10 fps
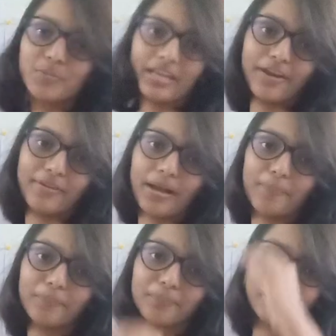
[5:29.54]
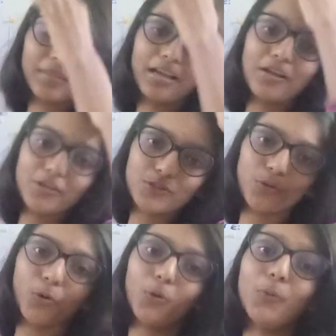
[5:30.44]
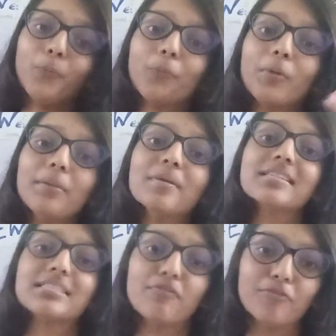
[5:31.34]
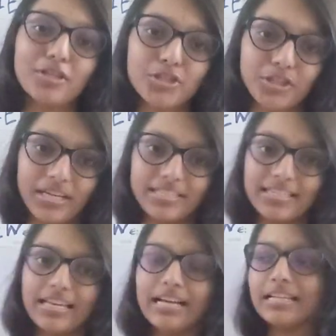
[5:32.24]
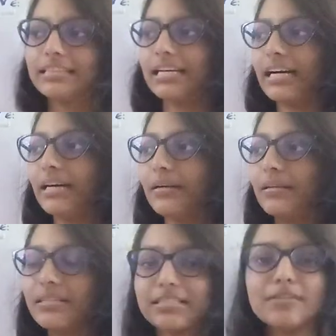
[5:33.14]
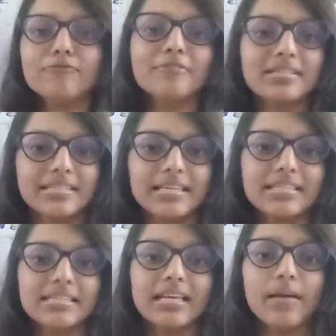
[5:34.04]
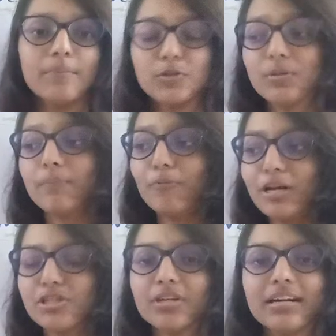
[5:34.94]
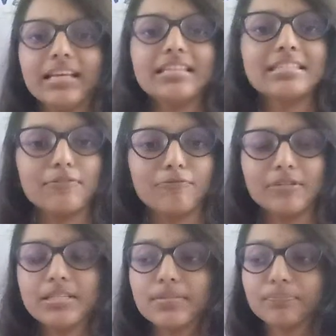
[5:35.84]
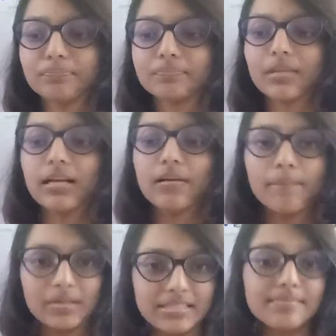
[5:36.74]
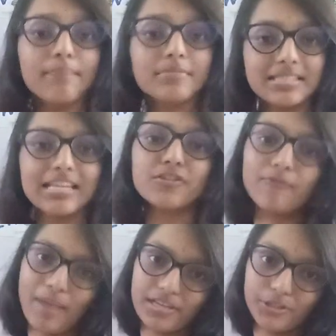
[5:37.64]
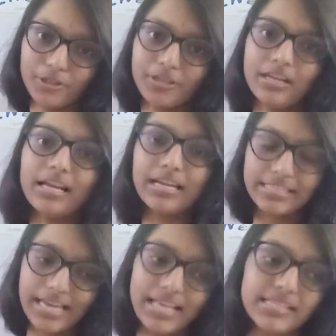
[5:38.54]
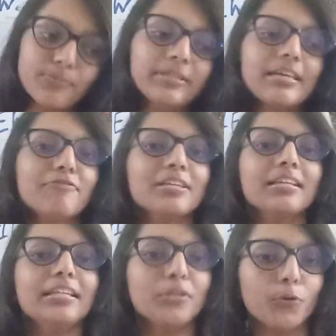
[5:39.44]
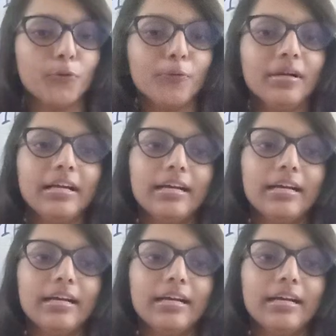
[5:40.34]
by area. So we must differentiate the differences between pressure in different state of matter. Yes, we definitely know